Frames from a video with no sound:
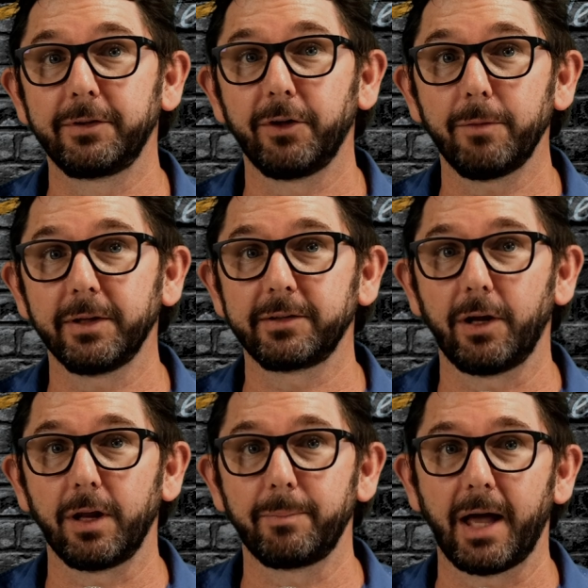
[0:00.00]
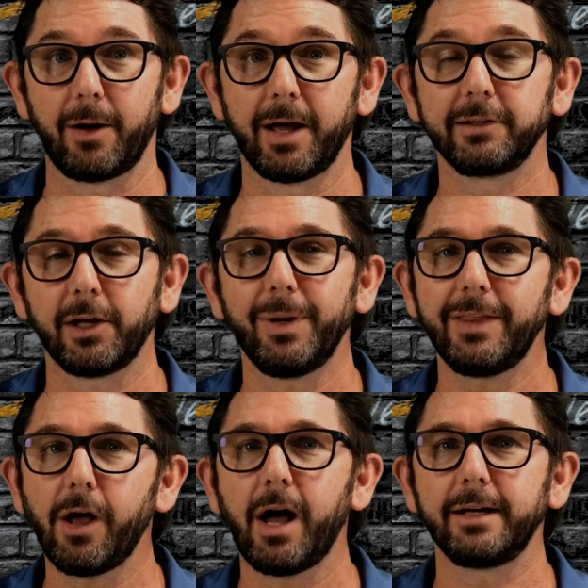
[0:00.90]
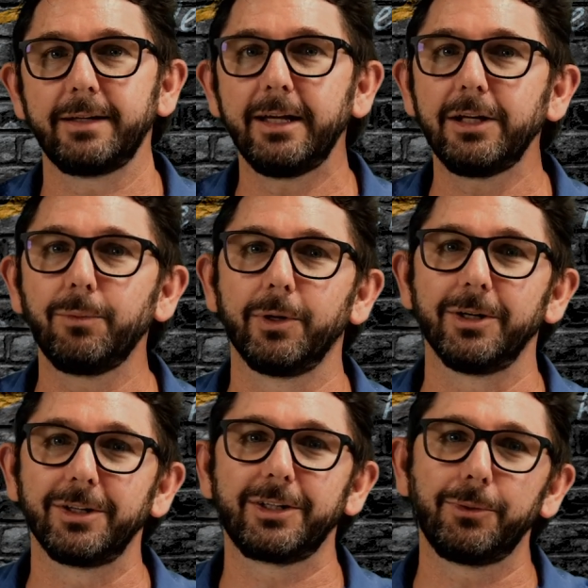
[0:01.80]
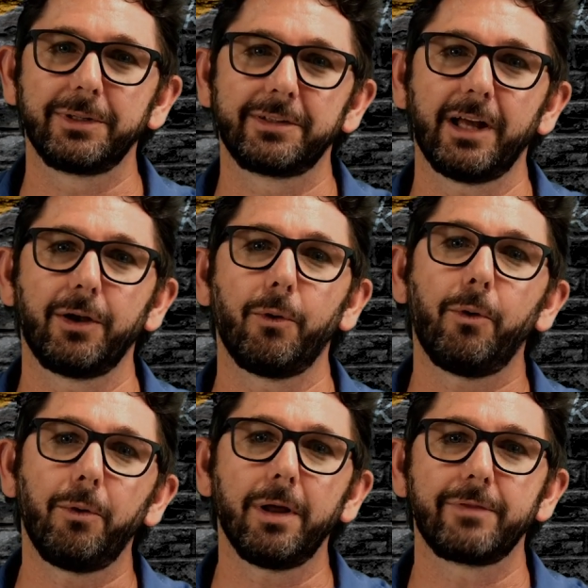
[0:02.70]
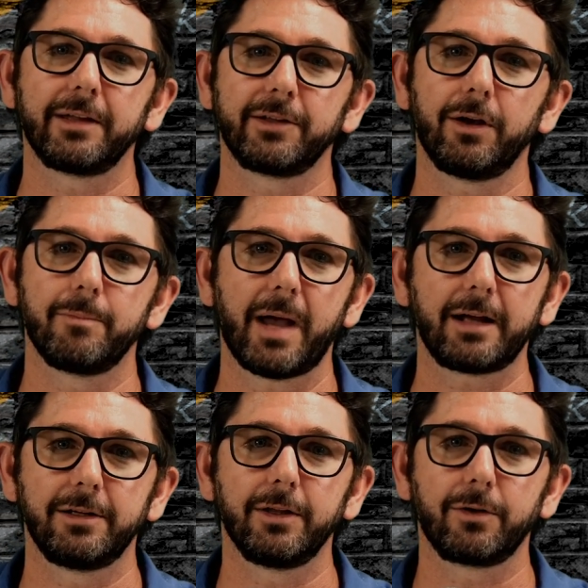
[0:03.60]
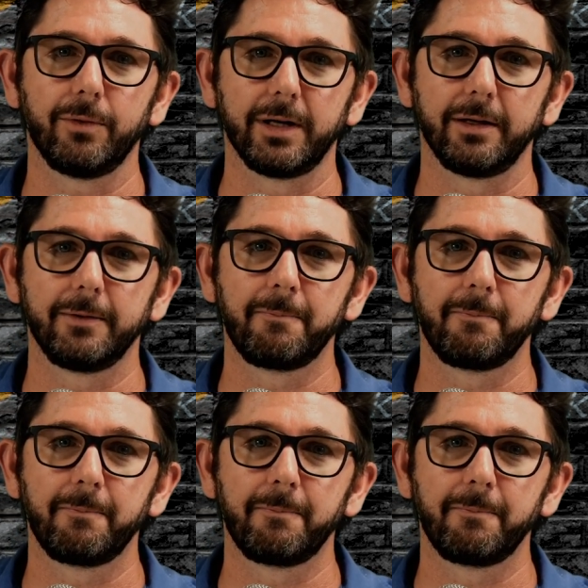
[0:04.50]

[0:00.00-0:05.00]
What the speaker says: surplus solar power, so in the ideal world, you would sell all of that solar back to the grid.